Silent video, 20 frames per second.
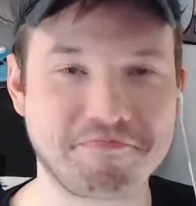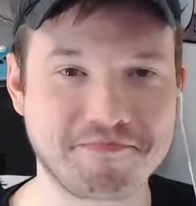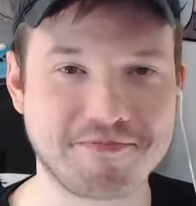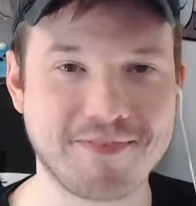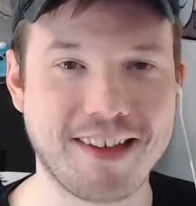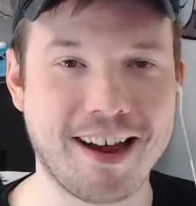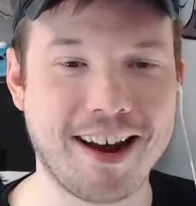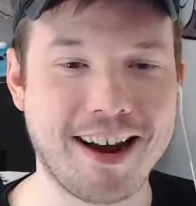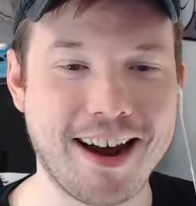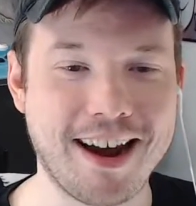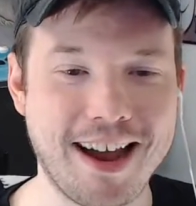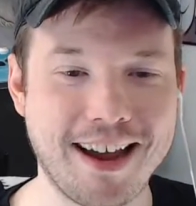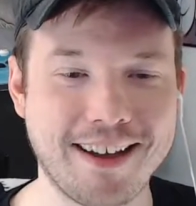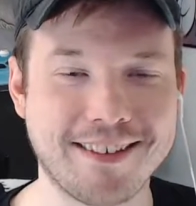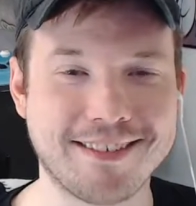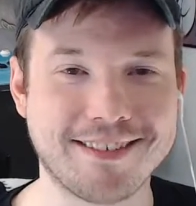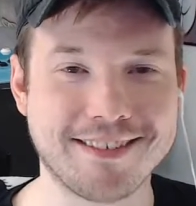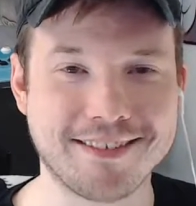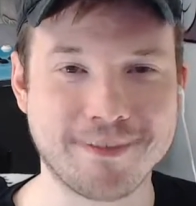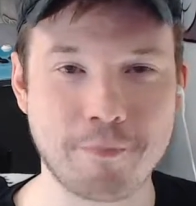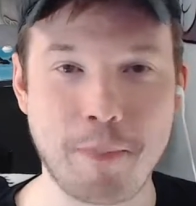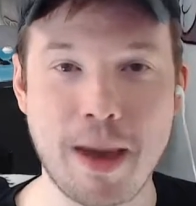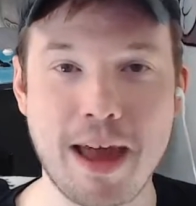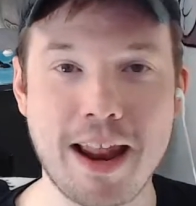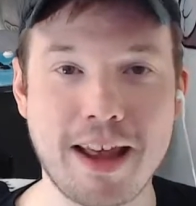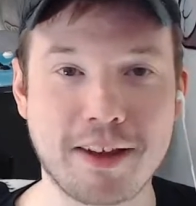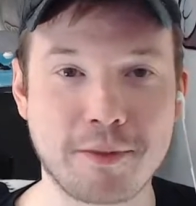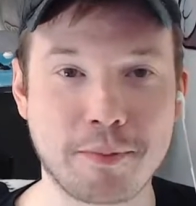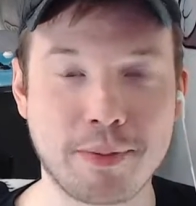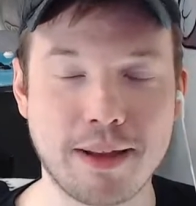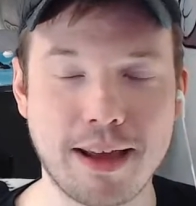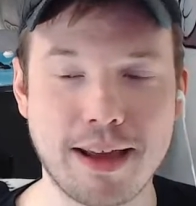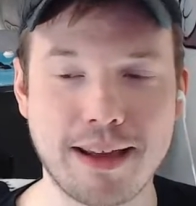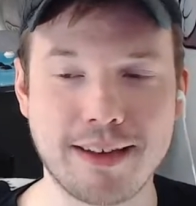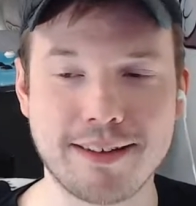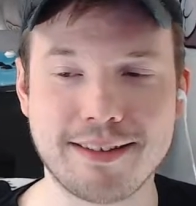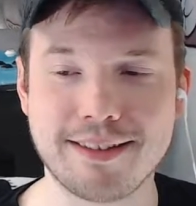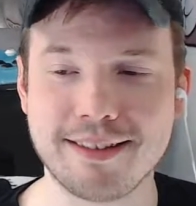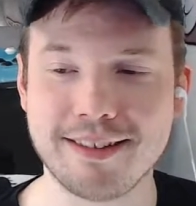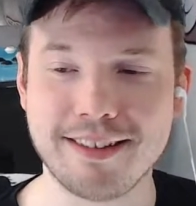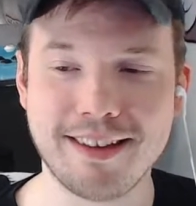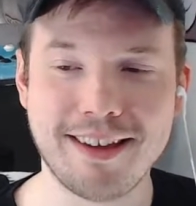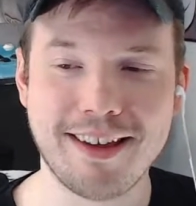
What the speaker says: All right. Matt has plans.